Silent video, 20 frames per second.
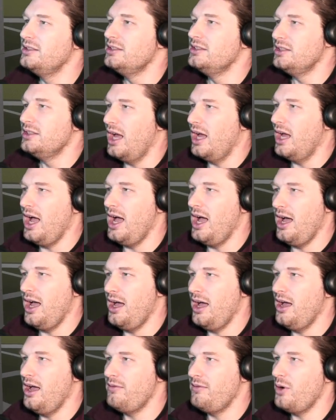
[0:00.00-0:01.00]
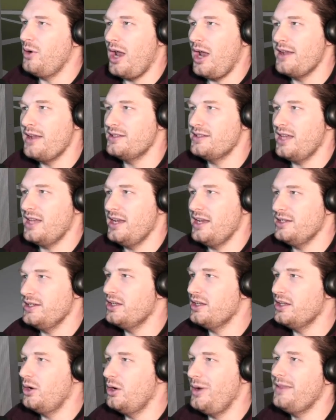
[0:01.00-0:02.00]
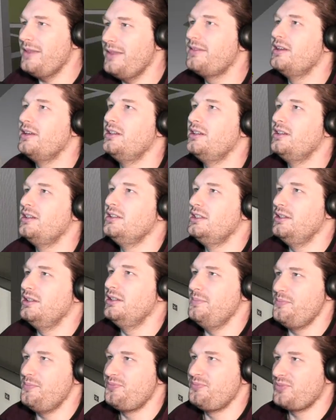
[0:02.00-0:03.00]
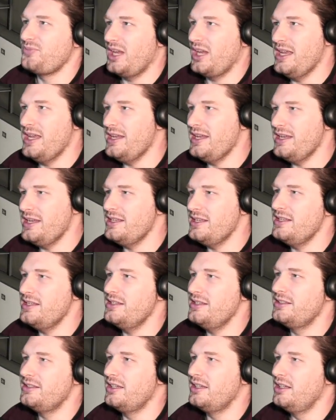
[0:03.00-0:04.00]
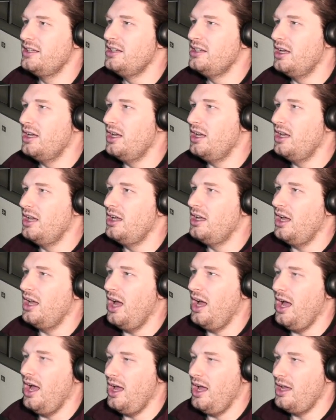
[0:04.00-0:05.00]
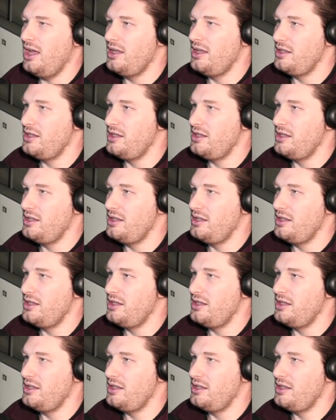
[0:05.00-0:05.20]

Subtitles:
of what I decided to go with. It is RSU,